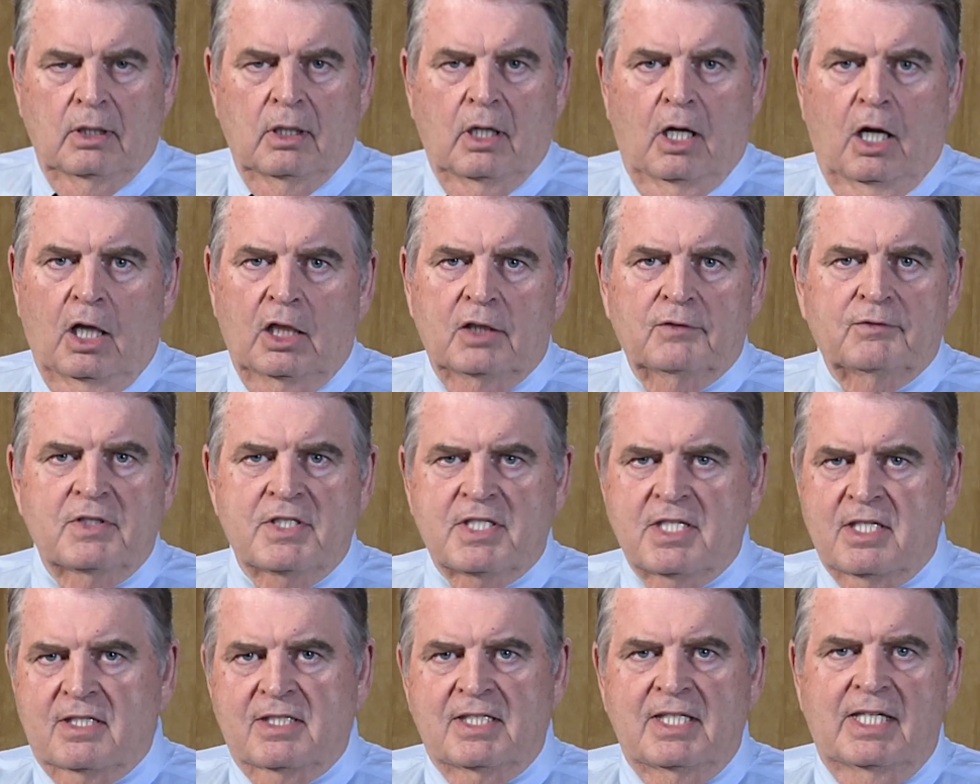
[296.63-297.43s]
All of
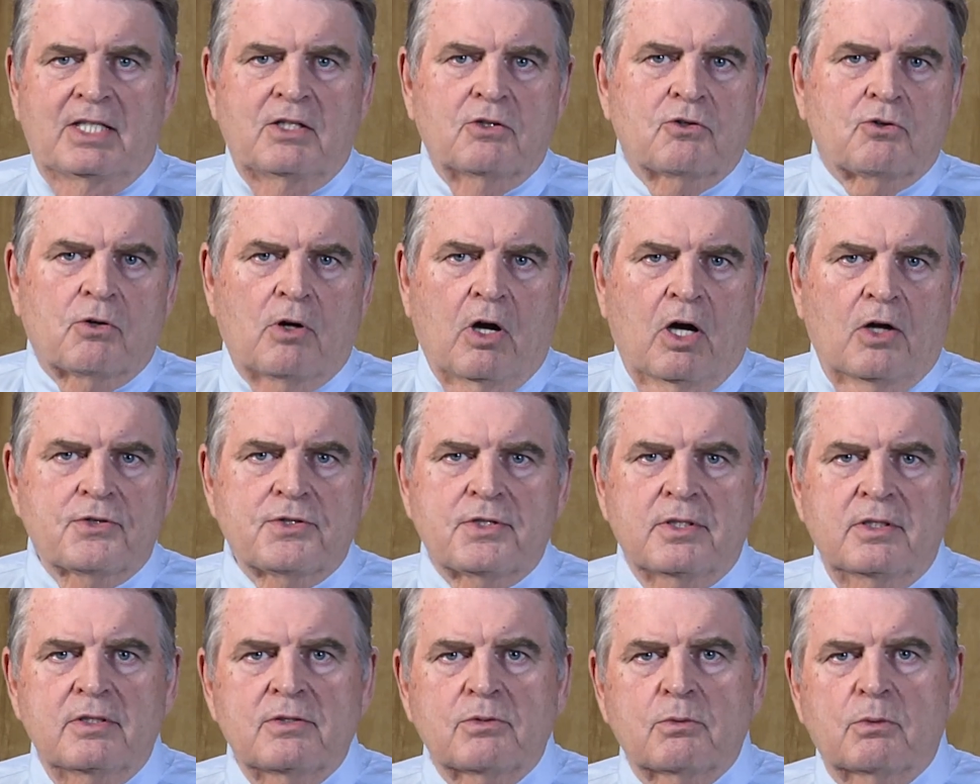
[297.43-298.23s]
us have seen
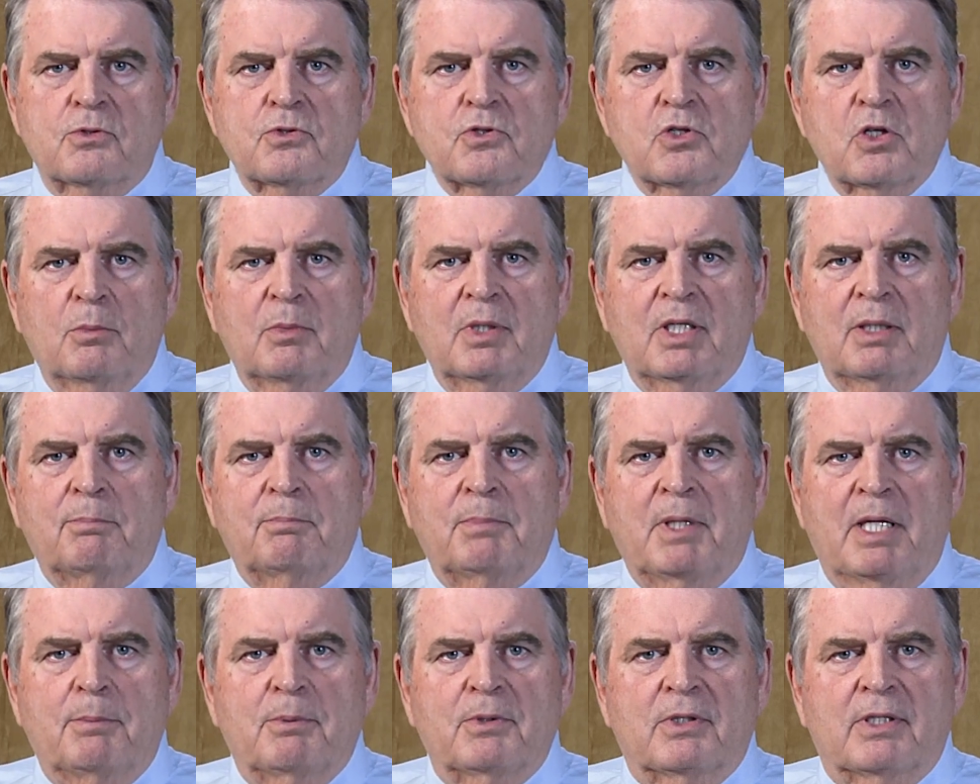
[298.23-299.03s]
crosses. There's so many
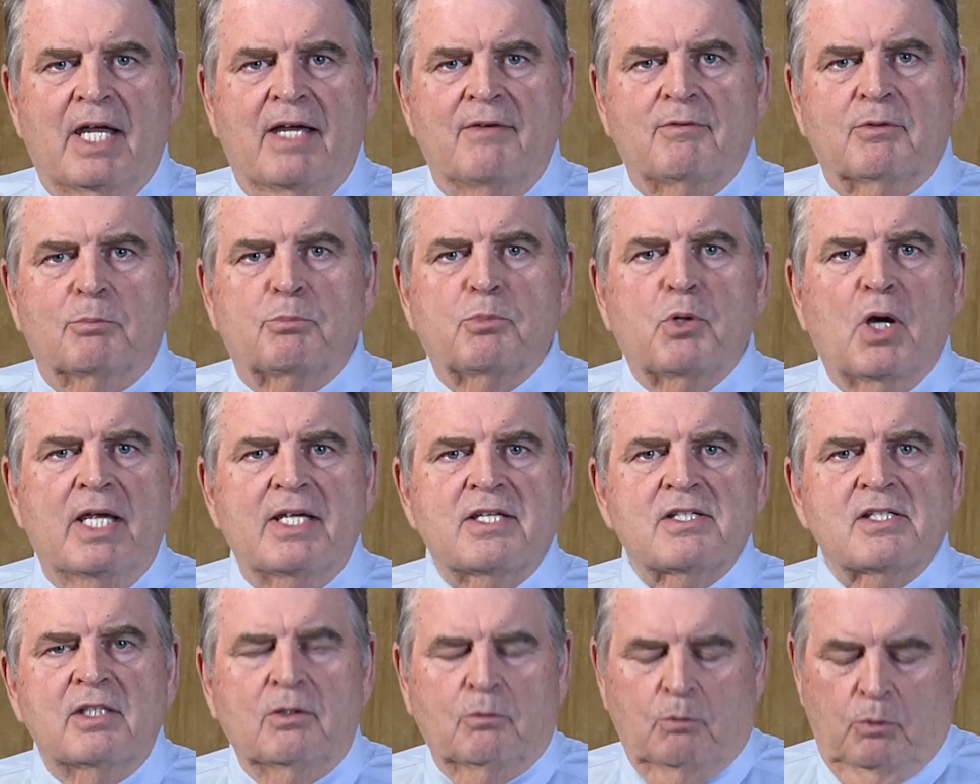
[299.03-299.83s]
people that have a
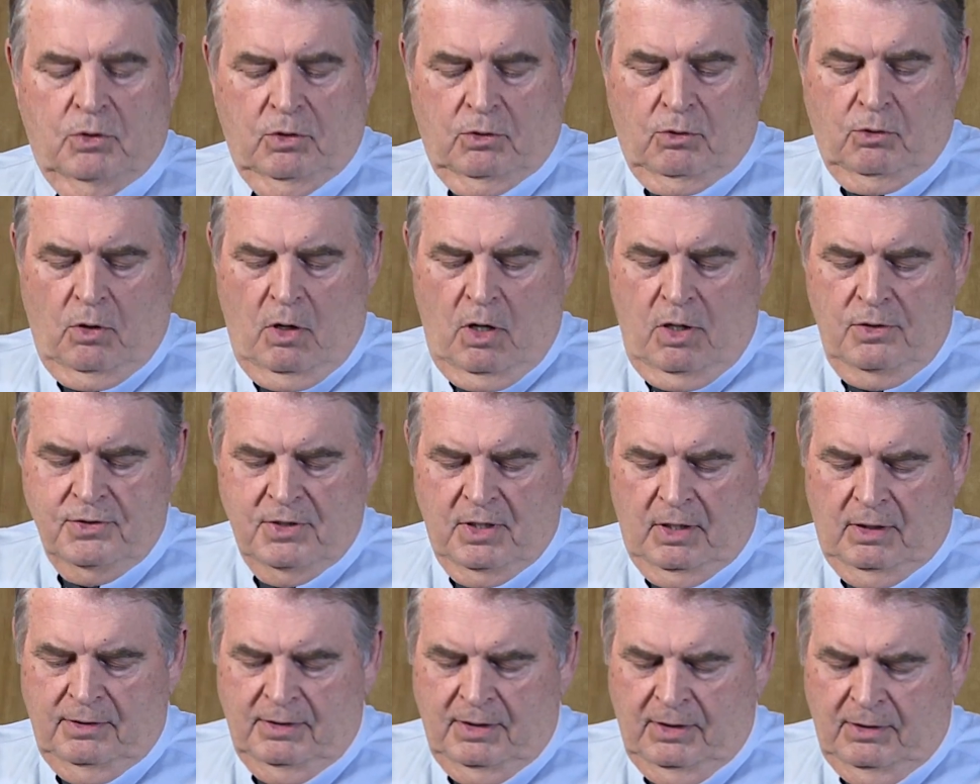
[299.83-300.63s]
bracelet with a cross
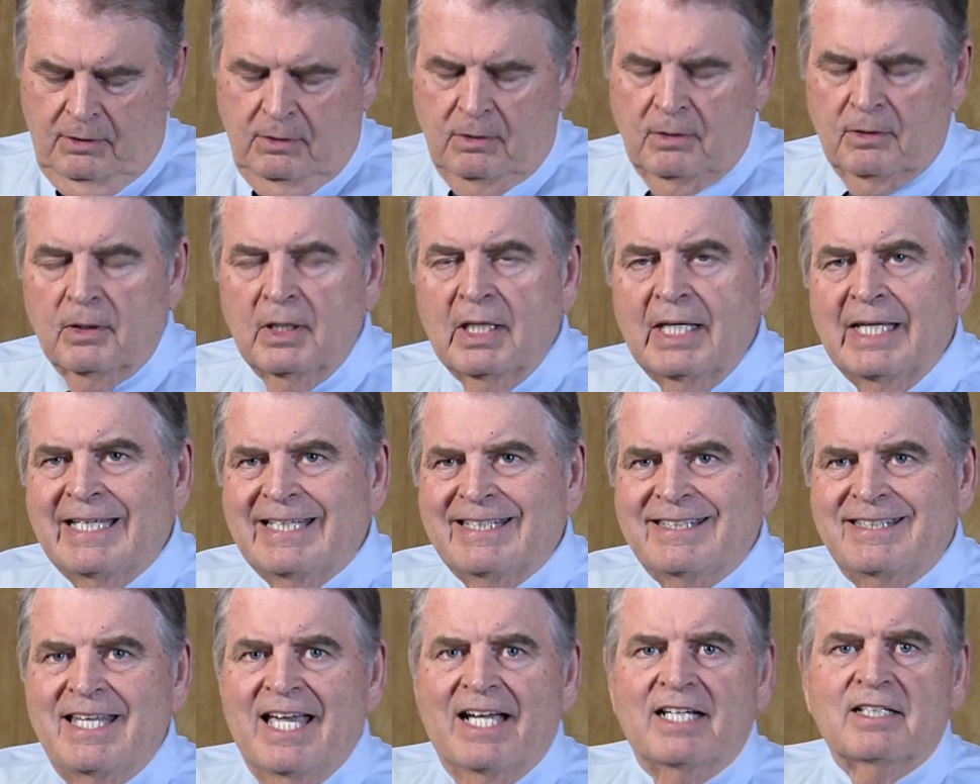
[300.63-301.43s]
on there, or a
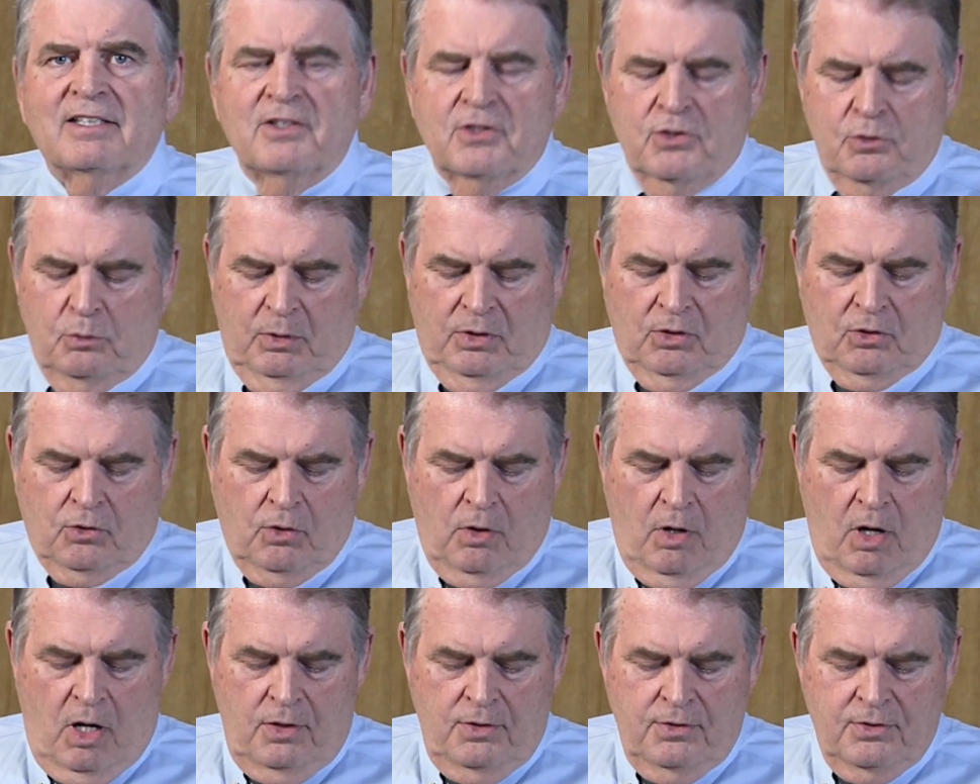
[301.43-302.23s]
necklace with a
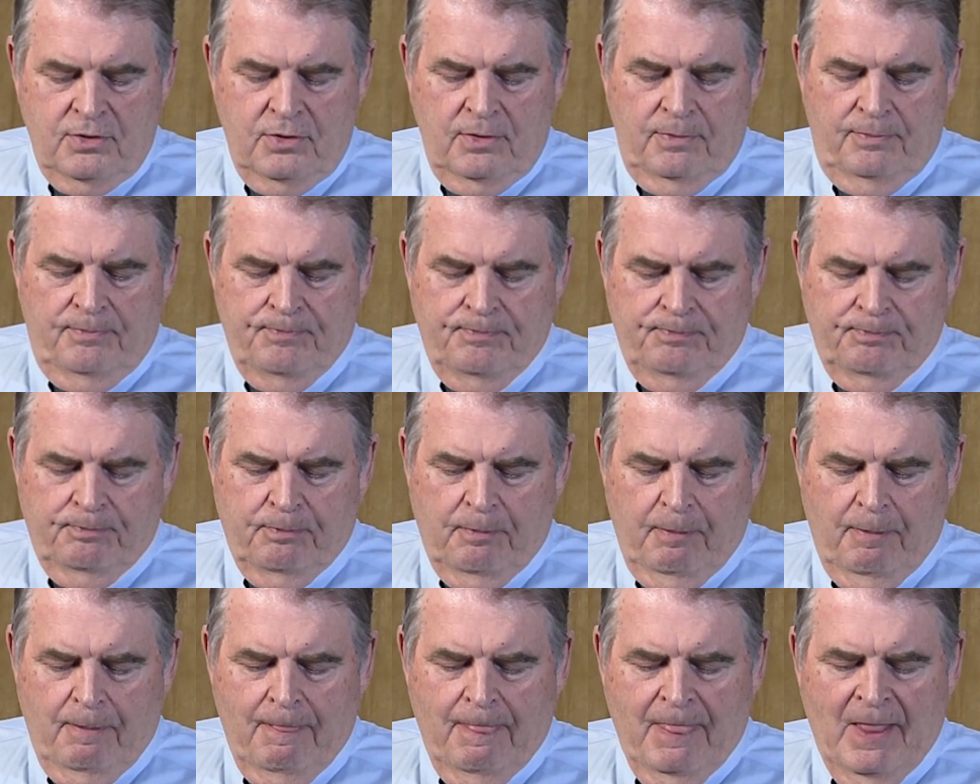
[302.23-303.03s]
cross.
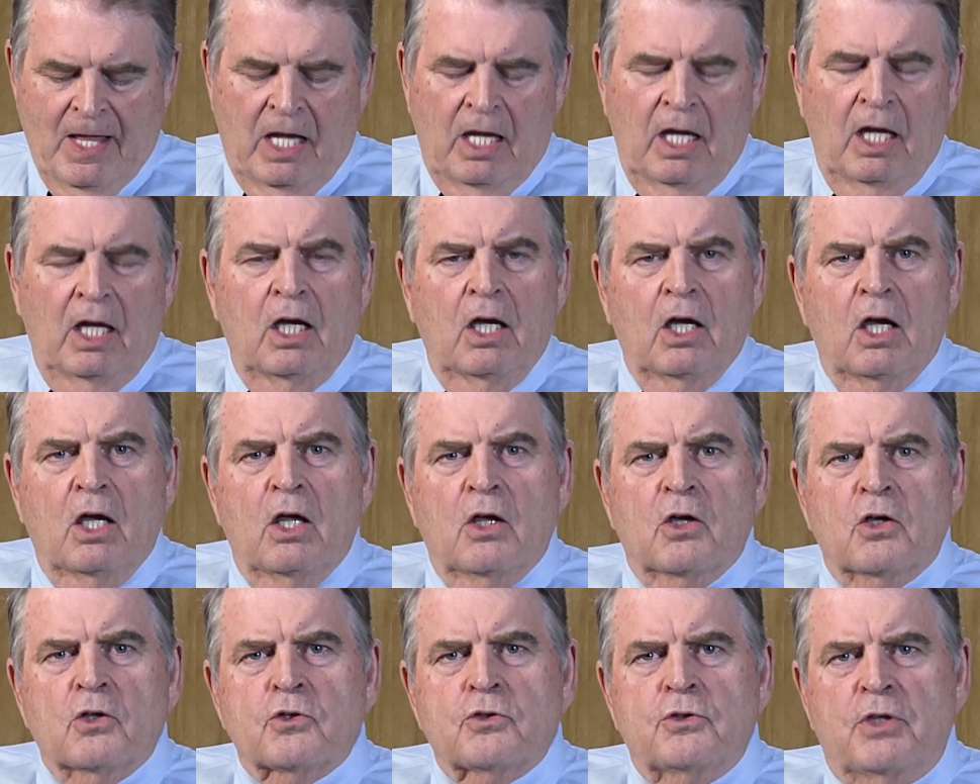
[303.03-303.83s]

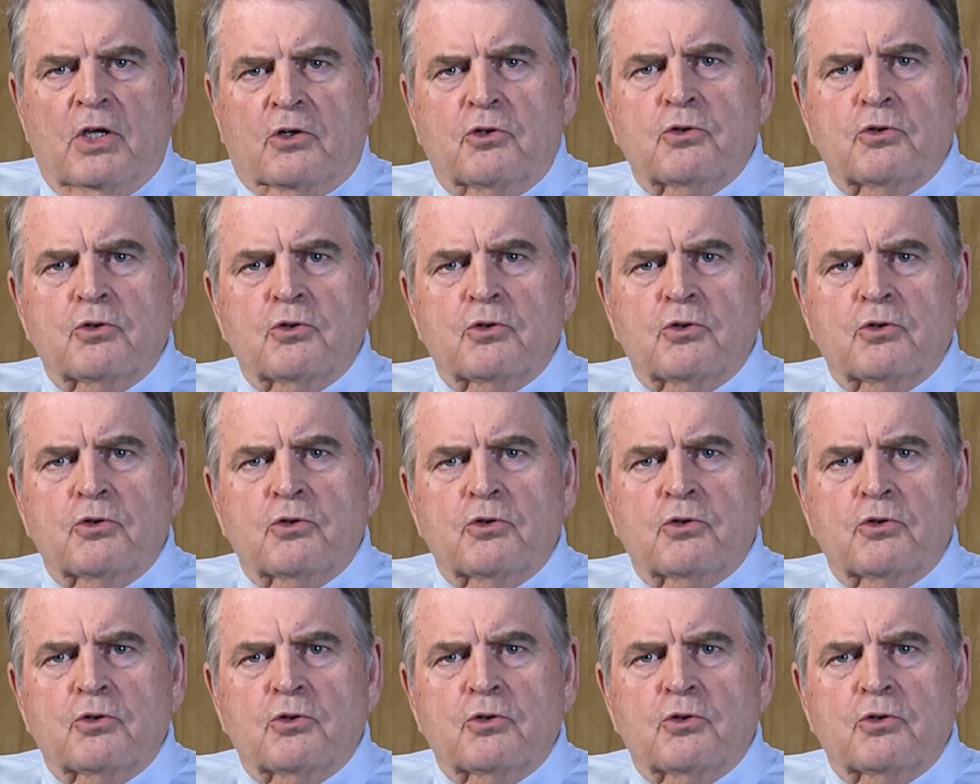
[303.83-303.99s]
The